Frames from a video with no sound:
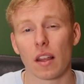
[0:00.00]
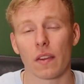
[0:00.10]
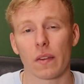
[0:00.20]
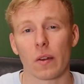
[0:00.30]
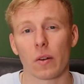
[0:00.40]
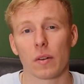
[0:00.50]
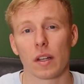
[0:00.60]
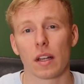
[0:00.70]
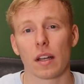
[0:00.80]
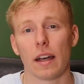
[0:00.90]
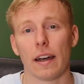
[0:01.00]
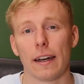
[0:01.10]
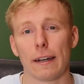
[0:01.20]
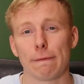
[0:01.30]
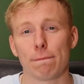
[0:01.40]
So
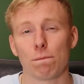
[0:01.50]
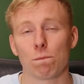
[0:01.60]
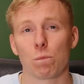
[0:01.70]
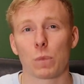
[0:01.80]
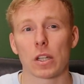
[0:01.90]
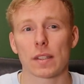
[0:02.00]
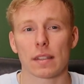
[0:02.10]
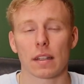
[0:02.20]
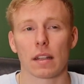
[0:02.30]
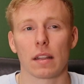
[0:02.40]
um, because